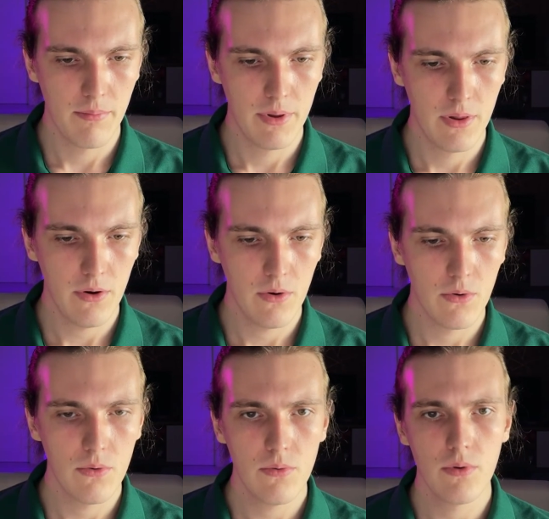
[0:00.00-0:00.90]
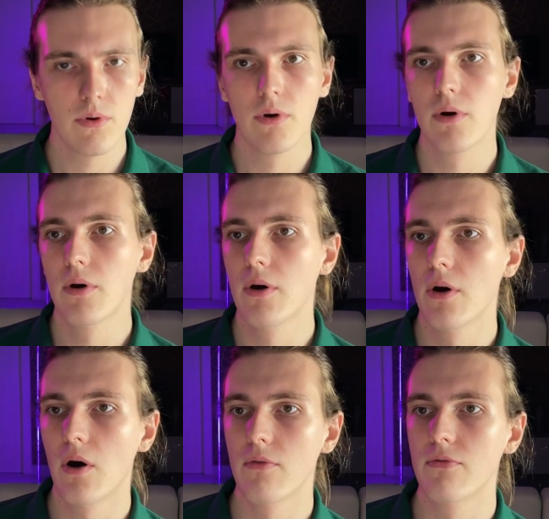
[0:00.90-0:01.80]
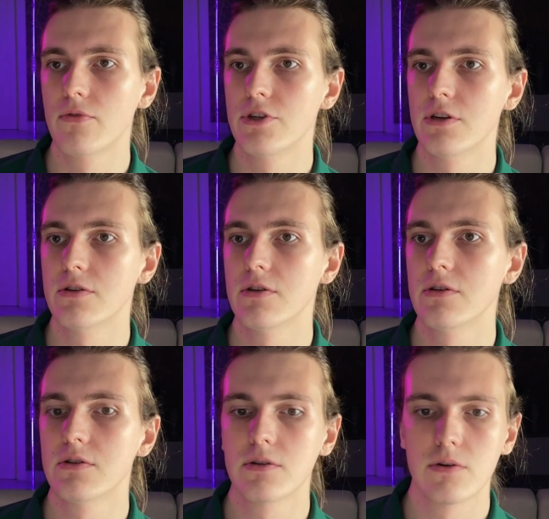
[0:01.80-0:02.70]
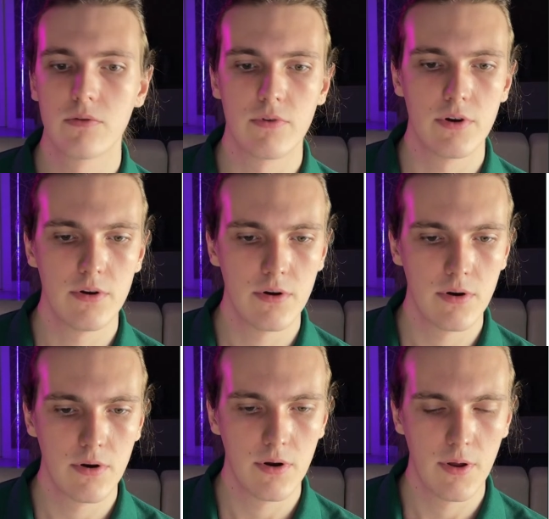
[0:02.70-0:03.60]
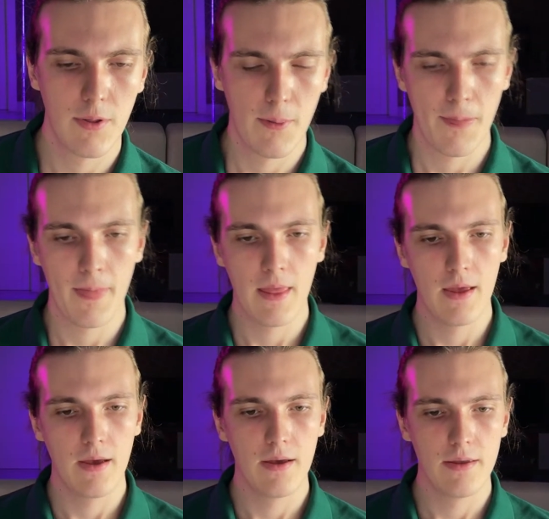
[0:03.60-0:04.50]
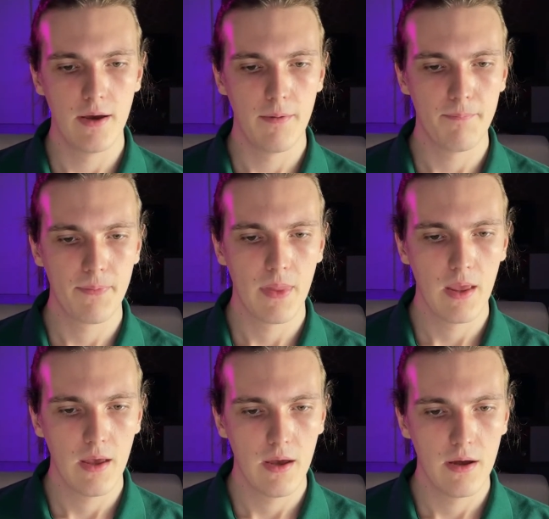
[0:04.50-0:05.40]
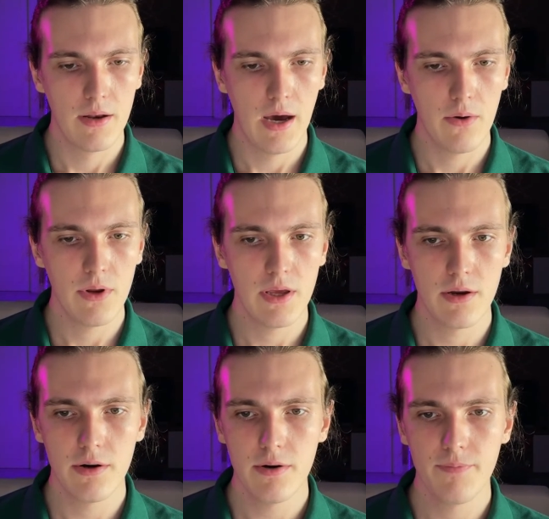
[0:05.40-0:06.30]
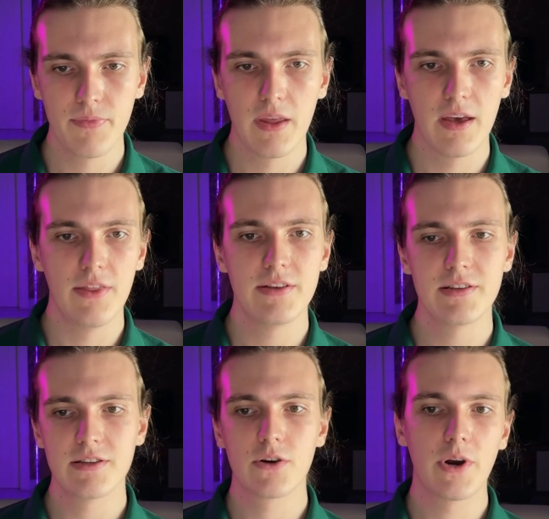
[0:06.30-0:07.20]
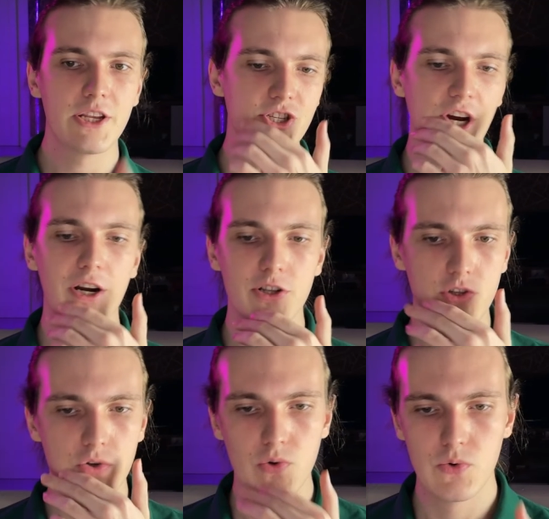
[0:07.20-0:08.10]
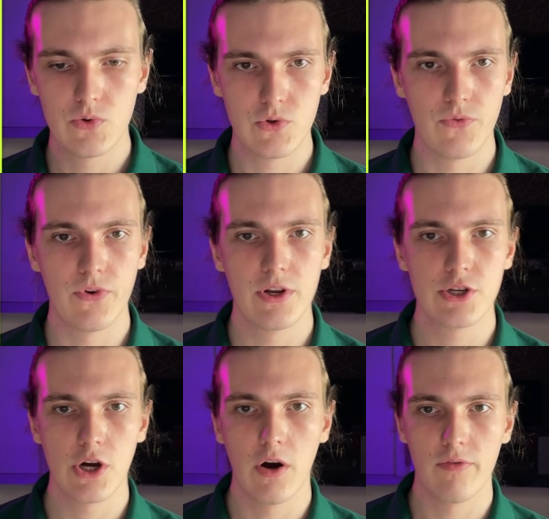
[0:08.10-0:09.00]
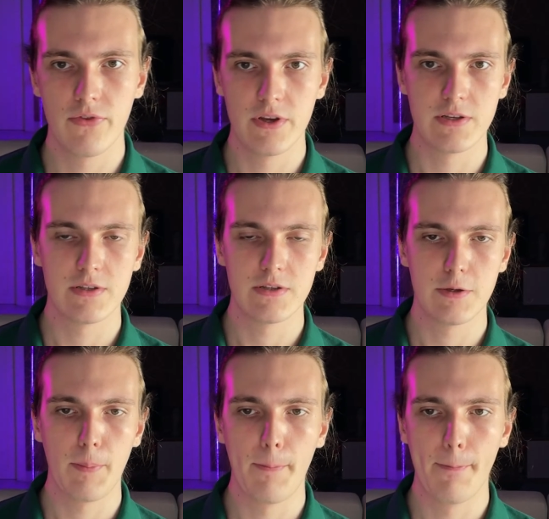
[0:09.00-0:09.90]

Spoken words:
below of Jesse's, over here, yeah, down here, this is a great chart to finish off this